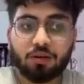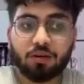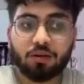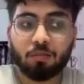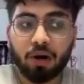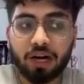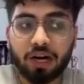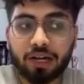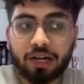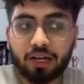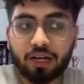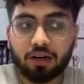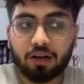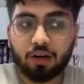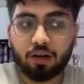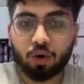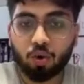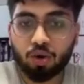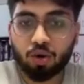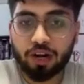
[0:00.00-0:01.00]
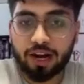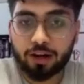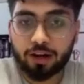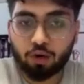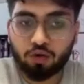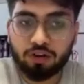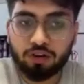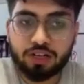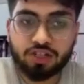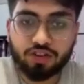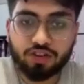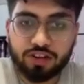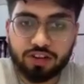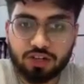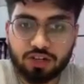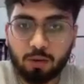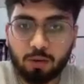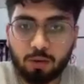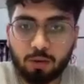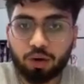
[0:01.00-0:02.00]
but don't get
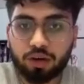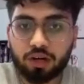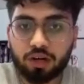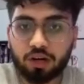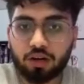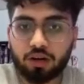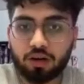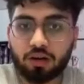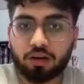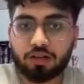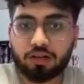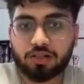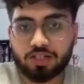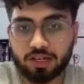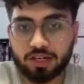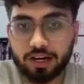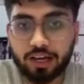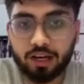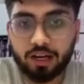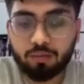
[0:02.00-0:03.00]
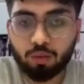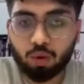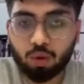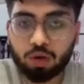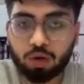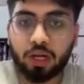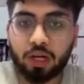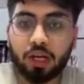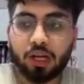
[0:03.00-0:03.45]
overstressed about studying more.